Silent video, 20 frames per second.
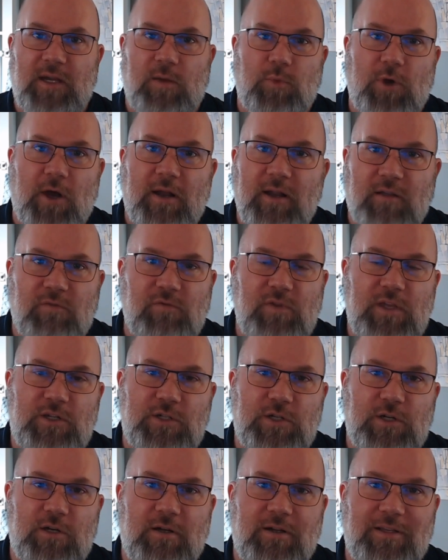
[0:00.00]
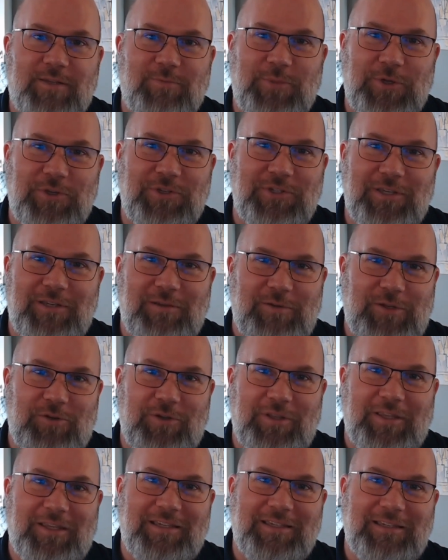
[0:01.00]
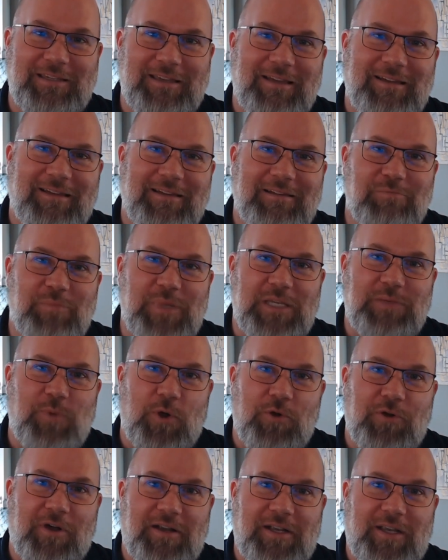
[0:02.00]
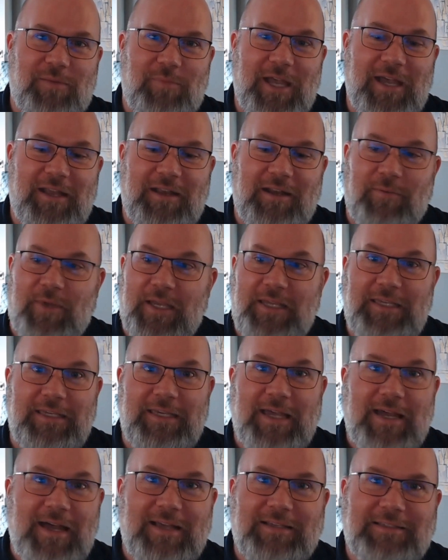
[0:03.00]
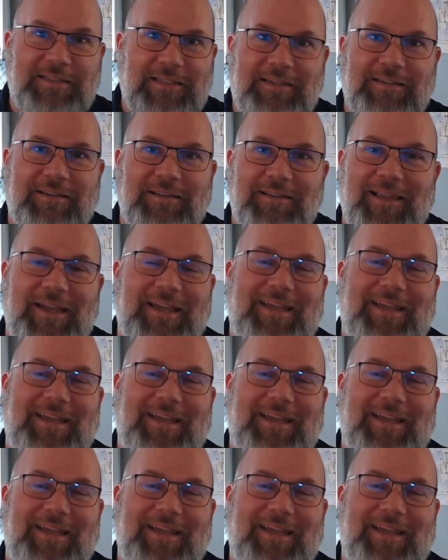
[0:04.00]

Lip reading: like a product feature as opposed to doing this bespoke on demand. And I'm like, yes,